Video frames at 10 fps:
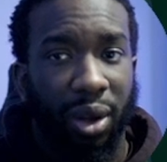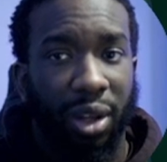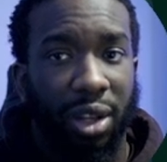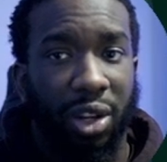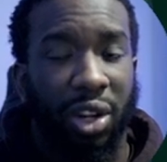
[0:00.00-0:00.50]

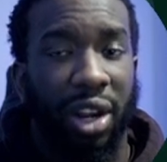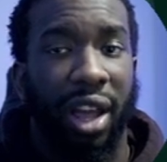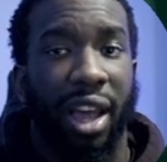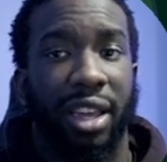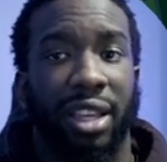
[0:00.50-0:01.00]

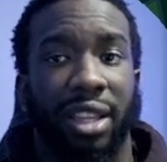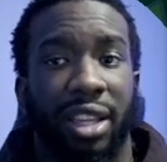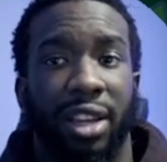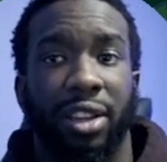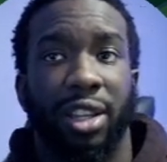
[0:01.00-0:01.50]

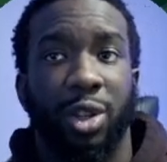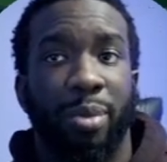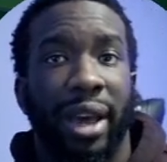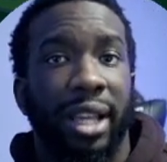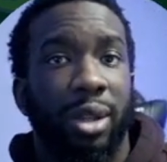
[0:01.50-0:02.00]
you
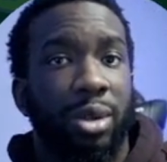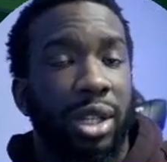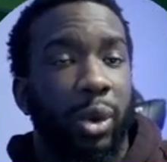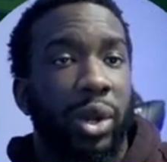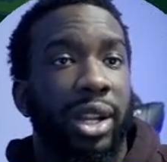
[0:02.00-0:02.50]
may lose
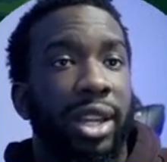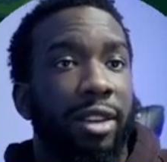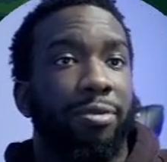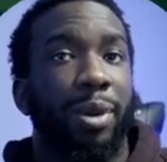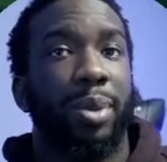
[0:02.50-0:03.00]
liquidity
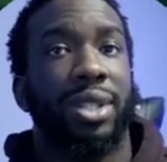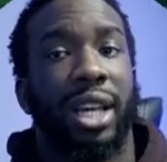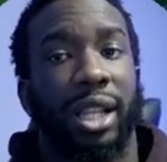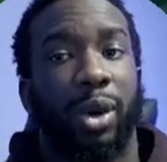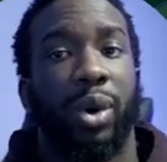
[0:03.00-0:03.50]
if people take
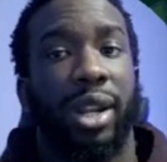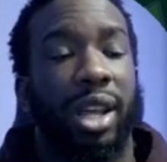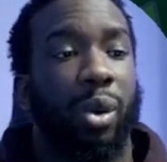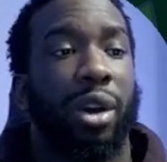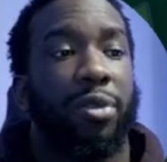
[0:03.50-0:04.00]
liquidity
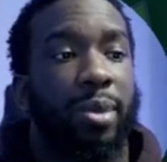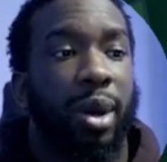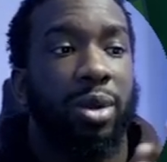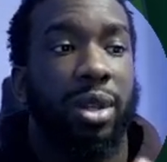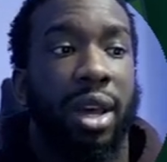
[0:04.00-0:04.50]
away from
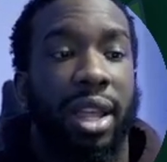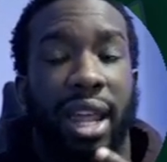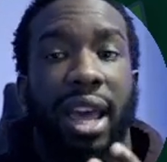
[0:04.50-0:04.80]
that